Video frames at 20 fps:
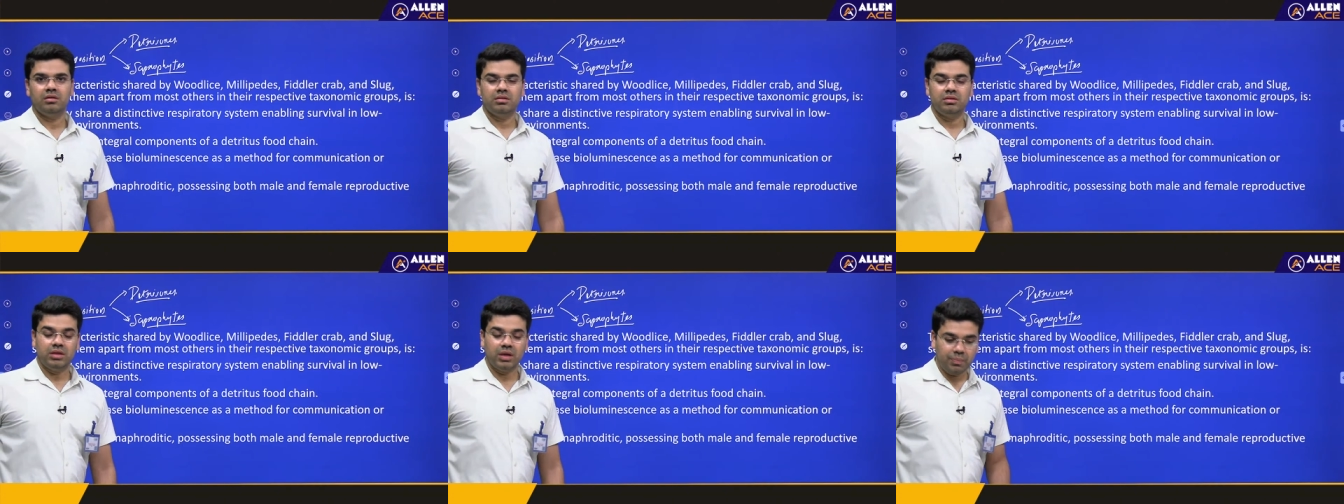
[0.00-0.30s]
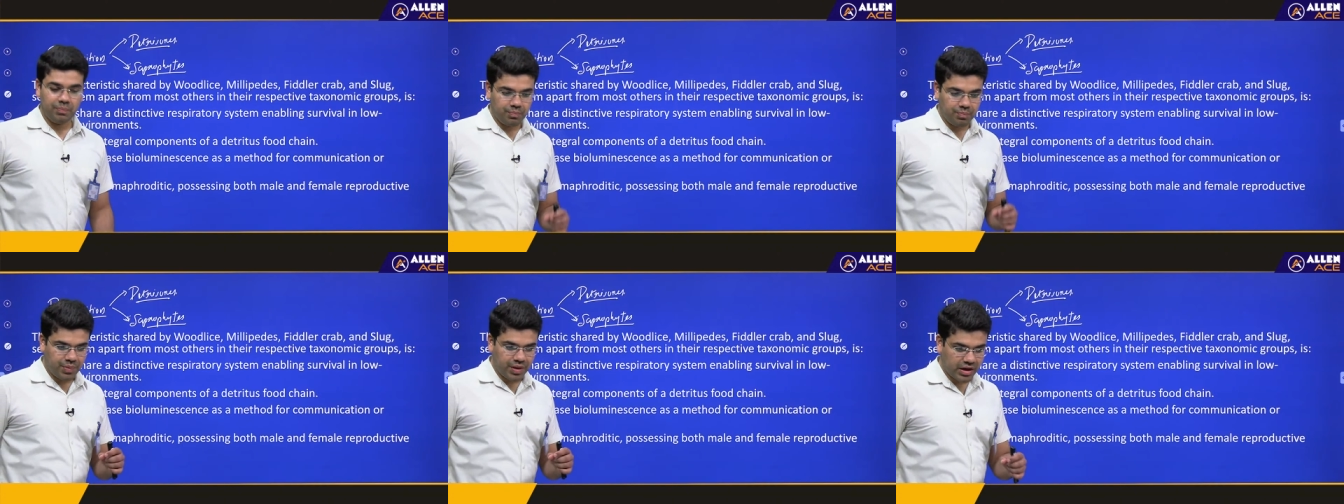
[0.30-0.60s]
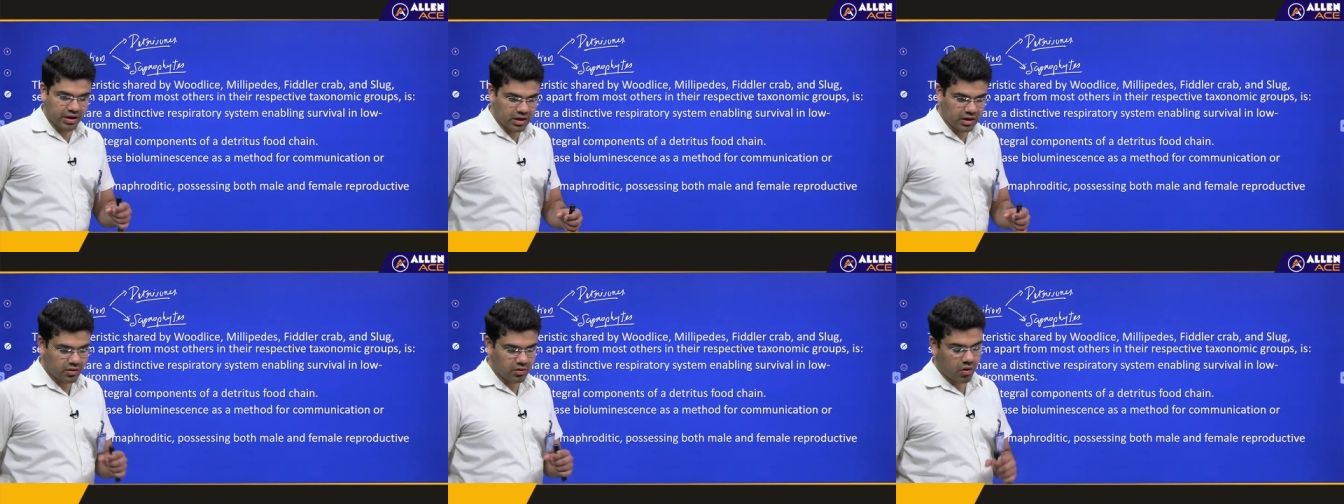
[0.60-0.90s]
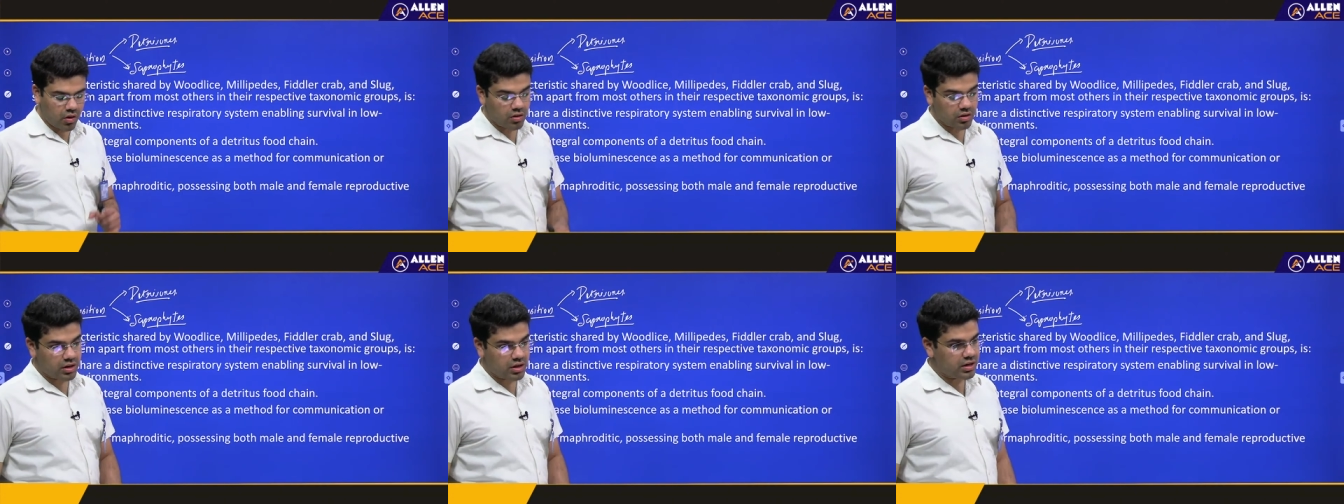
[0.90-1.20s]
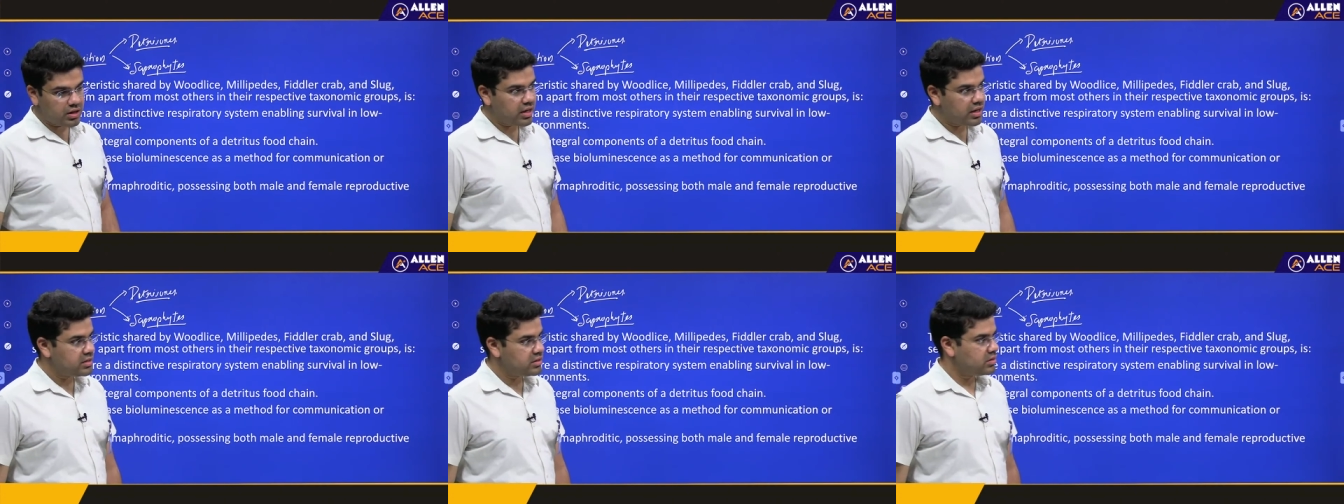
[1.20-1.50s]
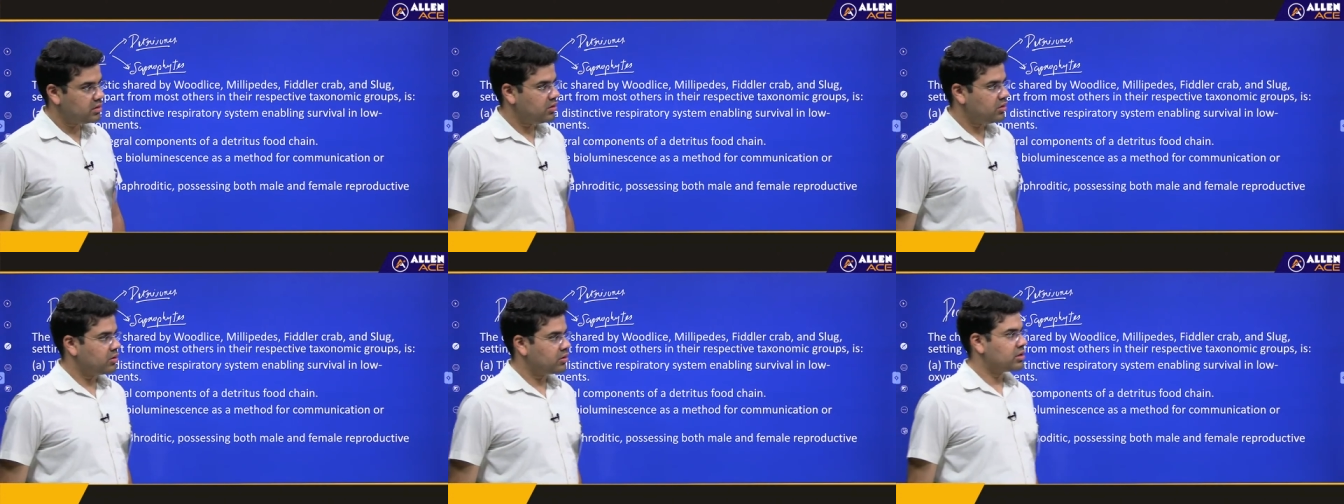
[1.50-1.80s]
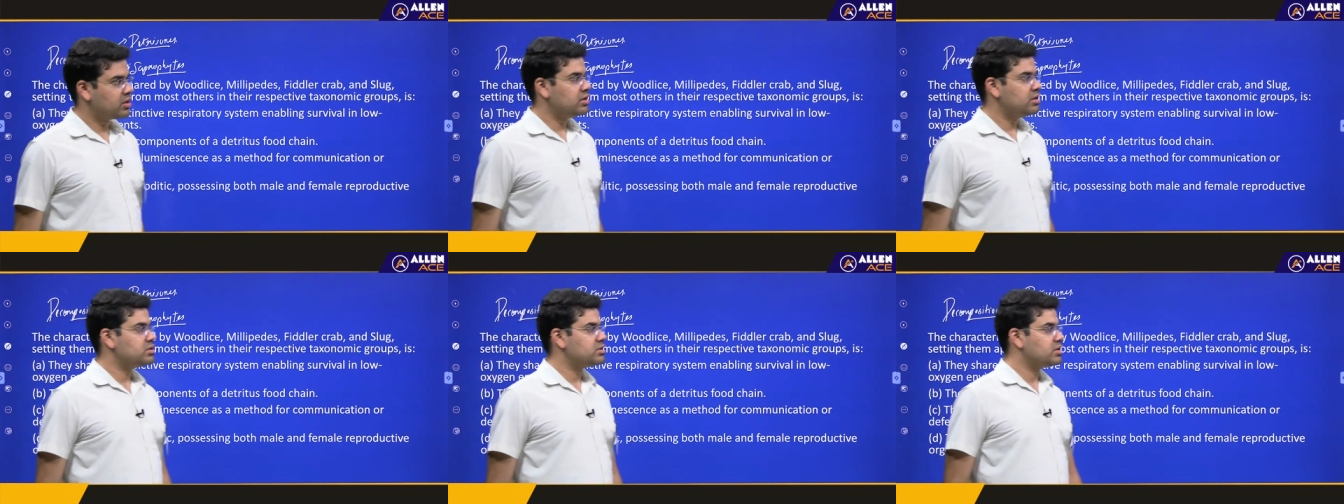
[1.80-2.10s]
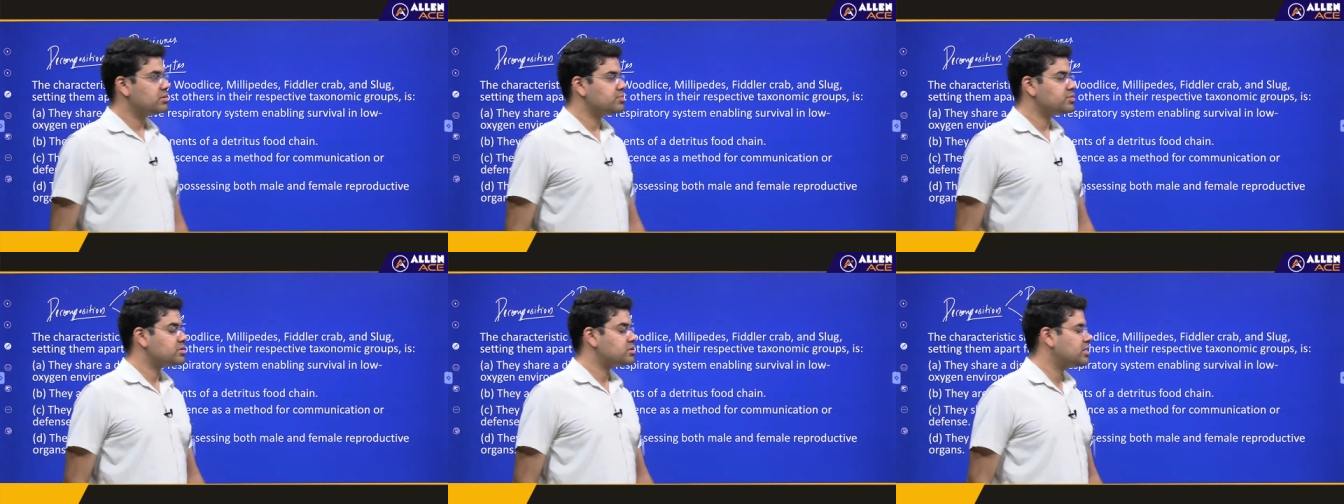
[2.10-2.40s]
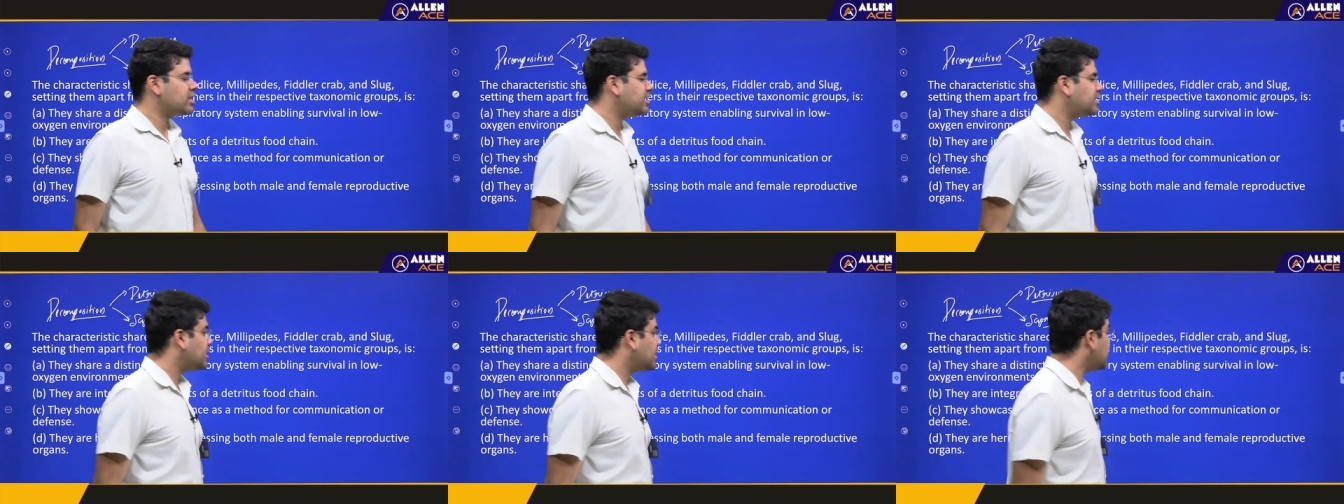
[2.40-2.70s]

the bigger organisms that